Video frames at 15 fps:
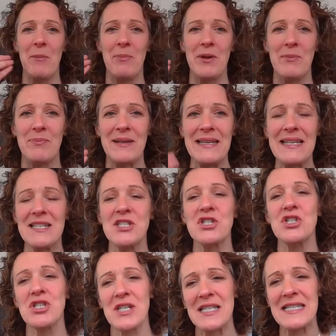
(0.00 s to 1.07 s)
but please
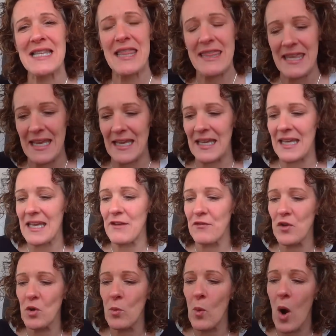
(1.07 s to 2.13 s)
just think, if
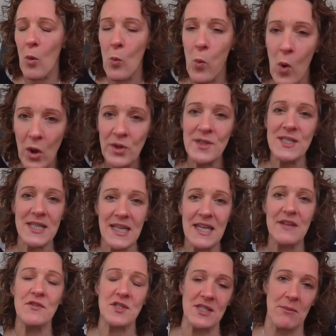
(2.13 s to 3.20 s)
you want to
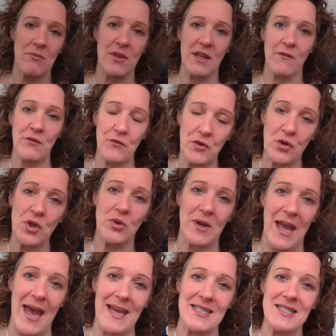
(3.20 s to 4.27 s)
give something for your
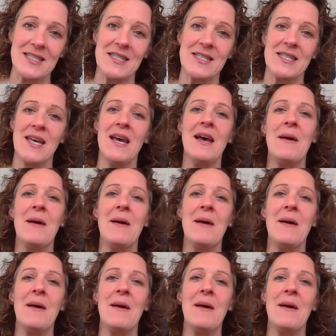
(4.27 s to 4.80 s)
guests,